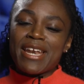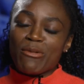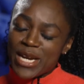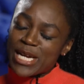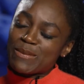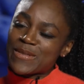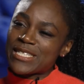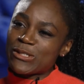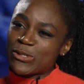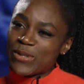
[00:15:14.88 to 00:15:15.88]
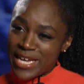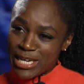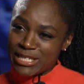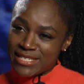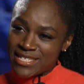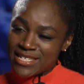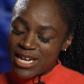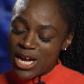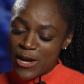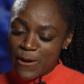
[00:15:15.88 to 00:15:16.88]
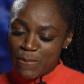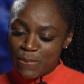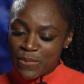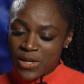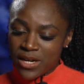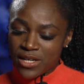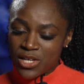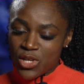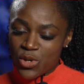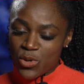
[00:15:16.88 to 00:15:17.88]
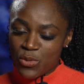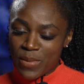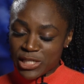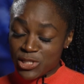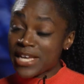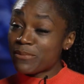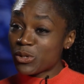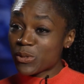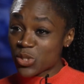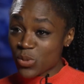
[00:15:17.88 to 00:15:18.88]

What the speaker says: Now, when it comes to England, you made your debut in